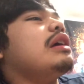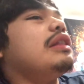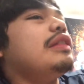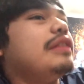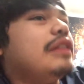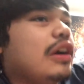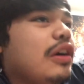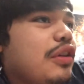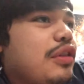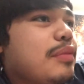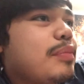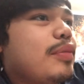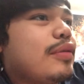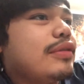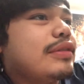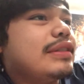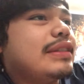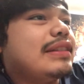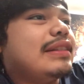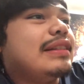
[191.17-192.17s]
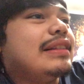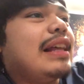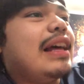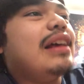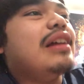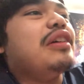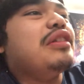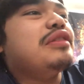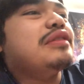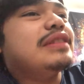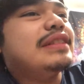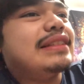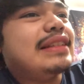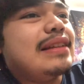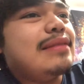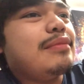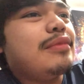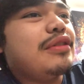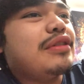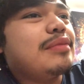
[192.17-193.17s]
The other person,
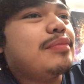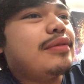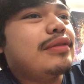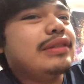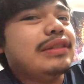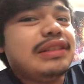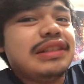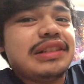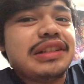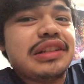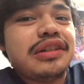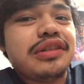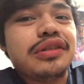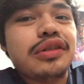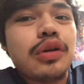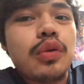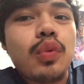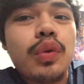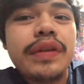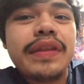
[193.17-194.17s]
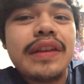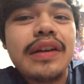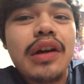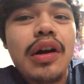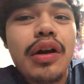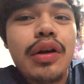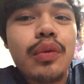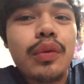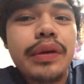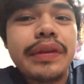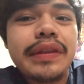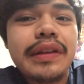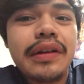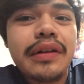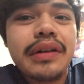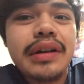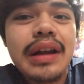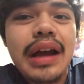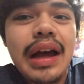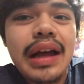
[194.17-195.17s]
same other person is going to know what they are and what they are
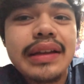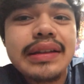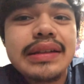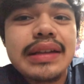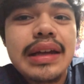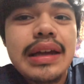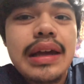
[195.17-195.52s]
not.